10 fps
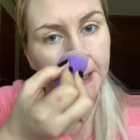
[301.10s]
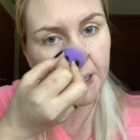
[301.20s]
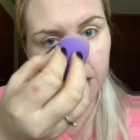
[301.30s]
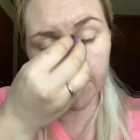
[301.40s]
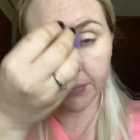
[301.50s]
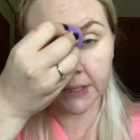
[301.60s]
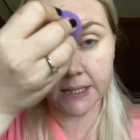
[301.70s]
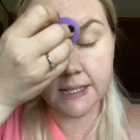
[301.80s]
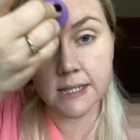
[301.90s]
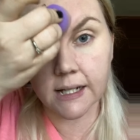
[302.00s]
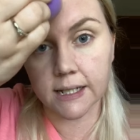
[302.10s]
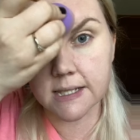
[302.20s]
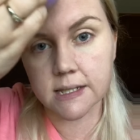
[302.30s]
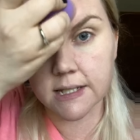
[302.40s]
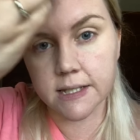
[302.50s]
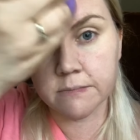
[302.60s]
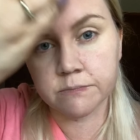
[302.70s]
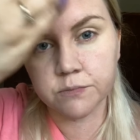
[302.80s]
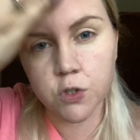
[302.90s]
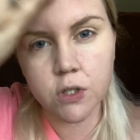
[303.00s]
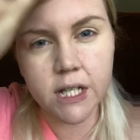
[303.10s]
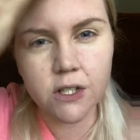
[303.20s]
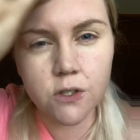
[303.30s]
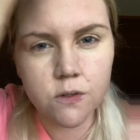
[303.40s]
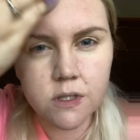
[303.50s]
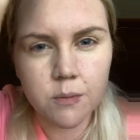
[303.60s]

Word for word: It blends nicely. You can use a